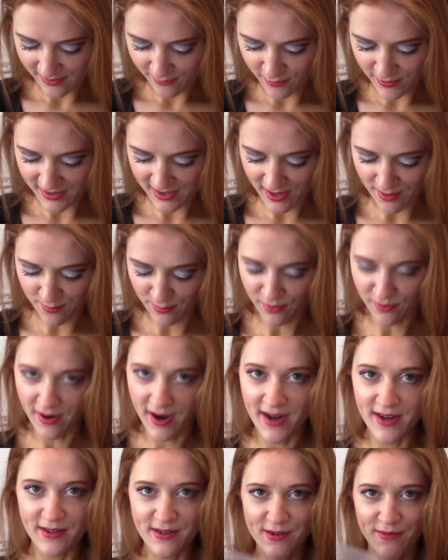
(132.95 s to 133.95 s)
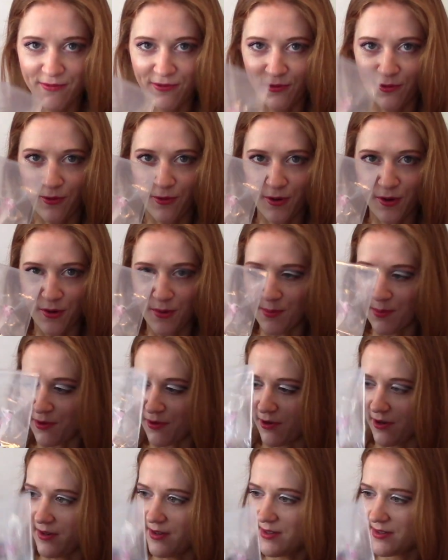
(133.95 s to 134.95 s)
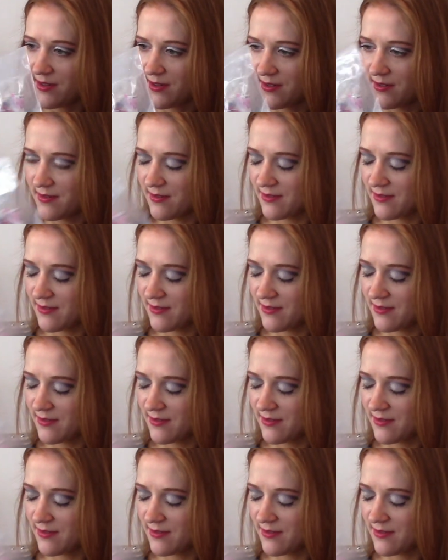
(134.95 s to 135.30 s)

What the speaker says: with a bright floral print.